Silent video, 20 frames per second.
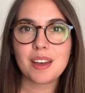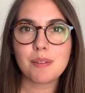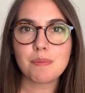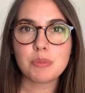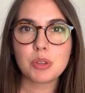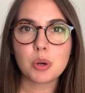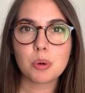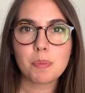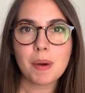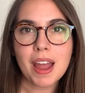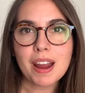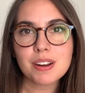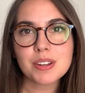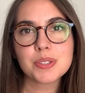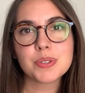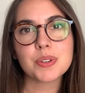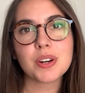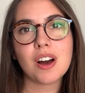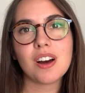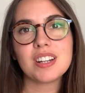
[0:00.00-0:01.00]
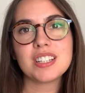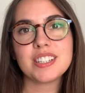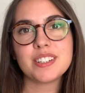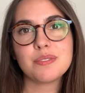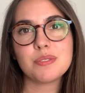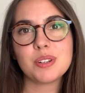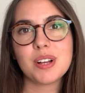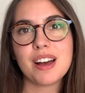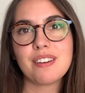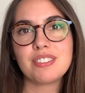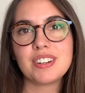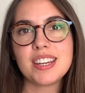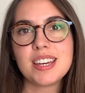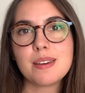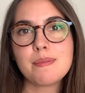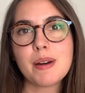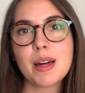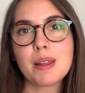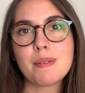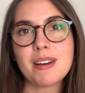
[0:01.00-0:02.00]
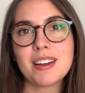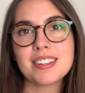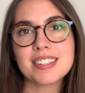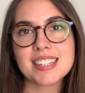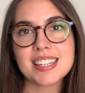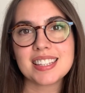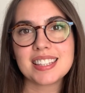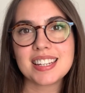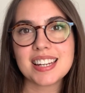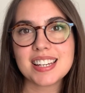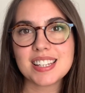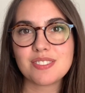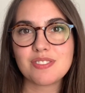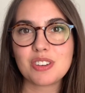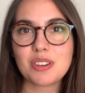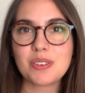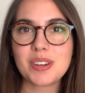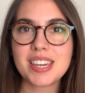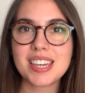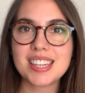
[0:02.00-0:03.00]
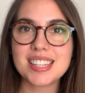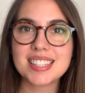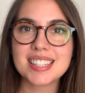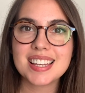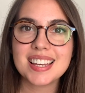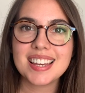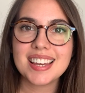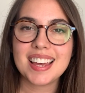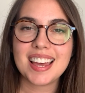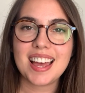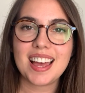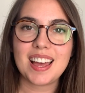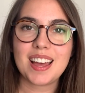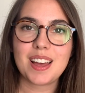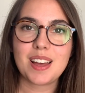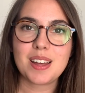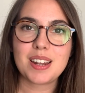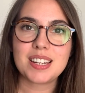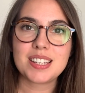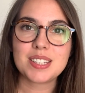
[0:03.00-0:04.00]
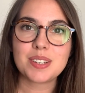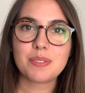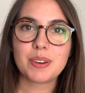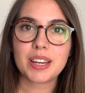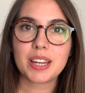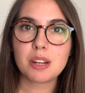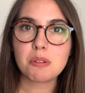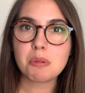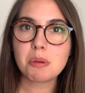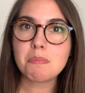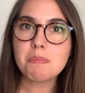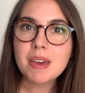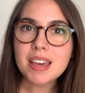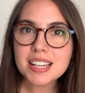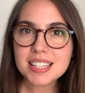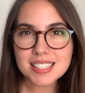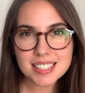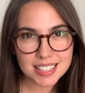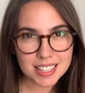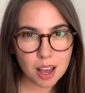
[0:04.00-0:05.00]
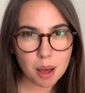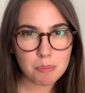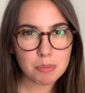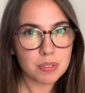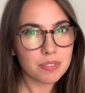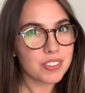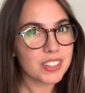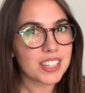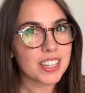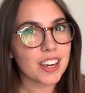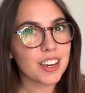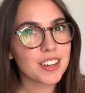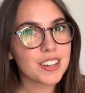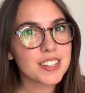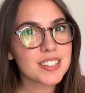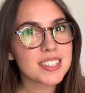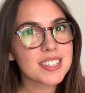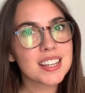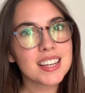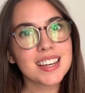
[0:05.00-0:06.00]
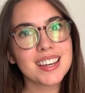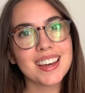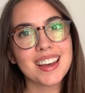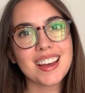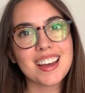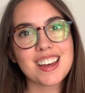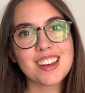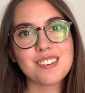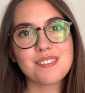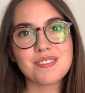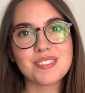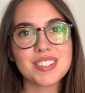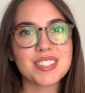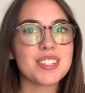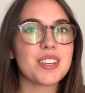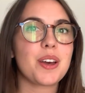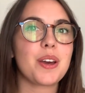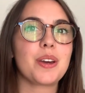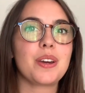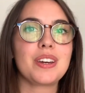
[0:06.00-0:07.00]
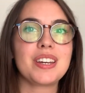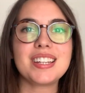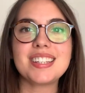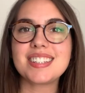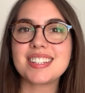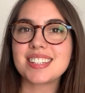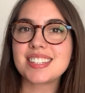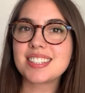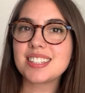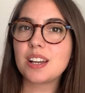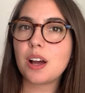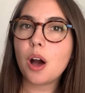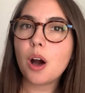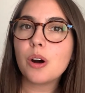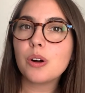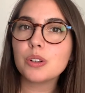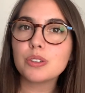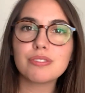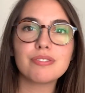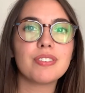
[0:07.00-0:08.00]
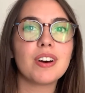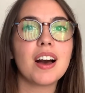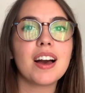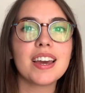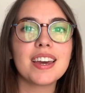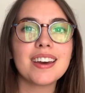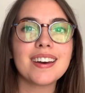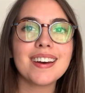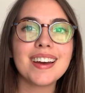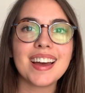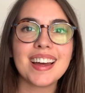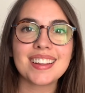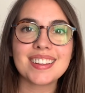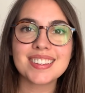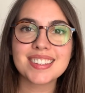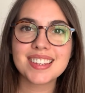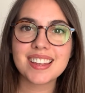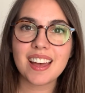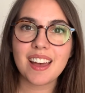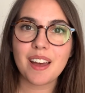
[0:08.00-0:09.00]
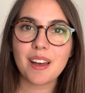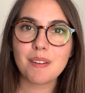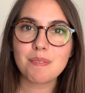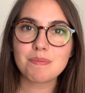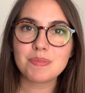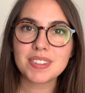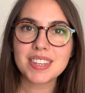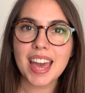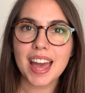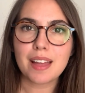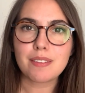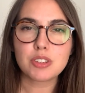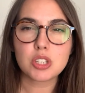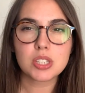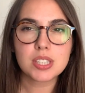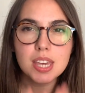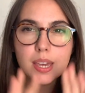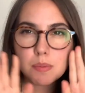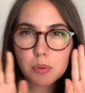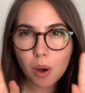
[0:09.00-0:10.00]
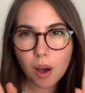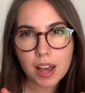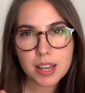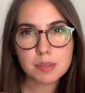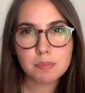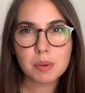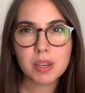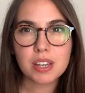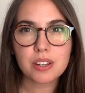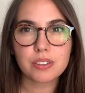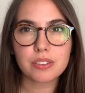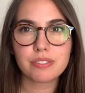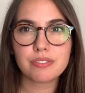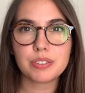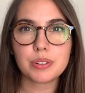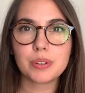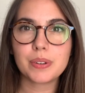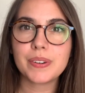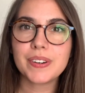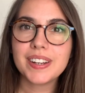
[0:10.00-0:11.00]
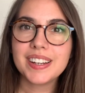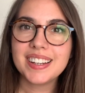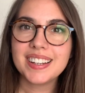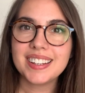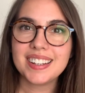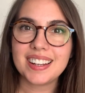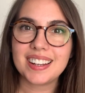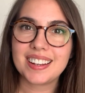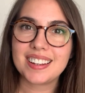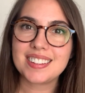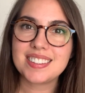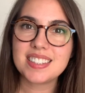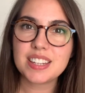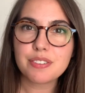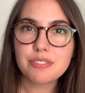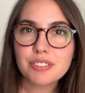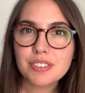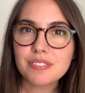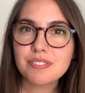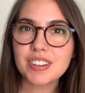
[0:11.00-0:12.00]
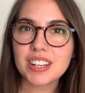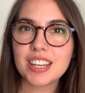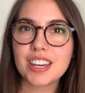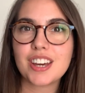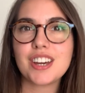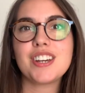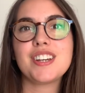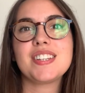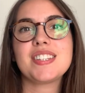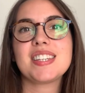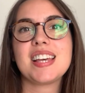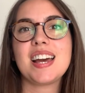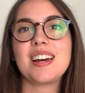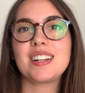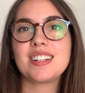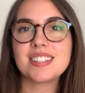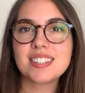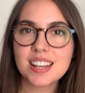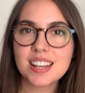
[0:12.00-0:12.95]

Your parents or guardian will have an email about it in the next few weeks, and we're going to be mixing up the videos, so just hold fire and yeah, just keep your eyes peeled for different videos and